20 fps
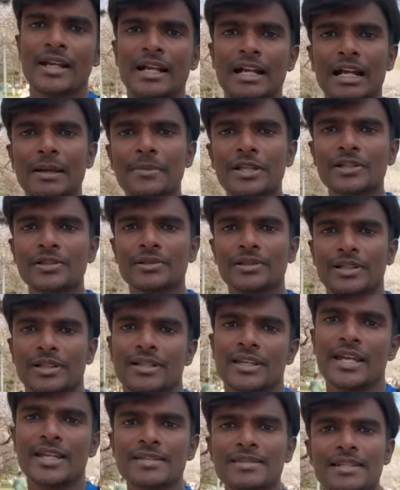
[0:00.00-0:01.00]
Coming to the
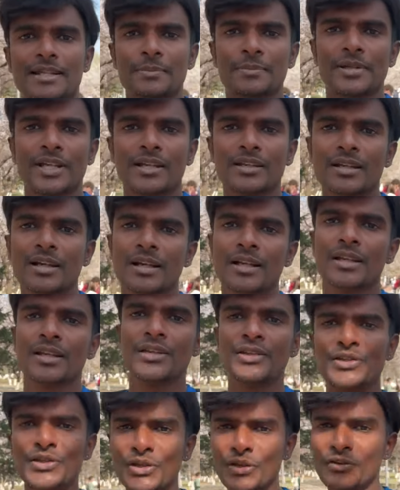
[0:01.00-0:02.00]
next update,
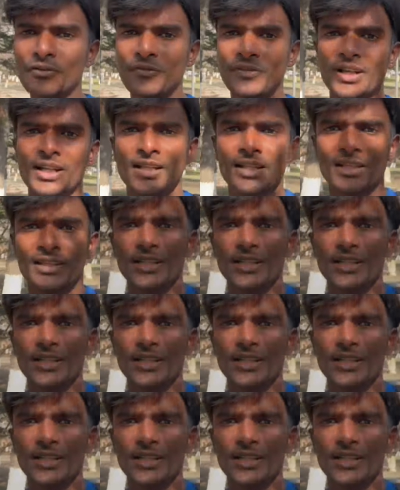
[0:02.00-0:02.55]
new field in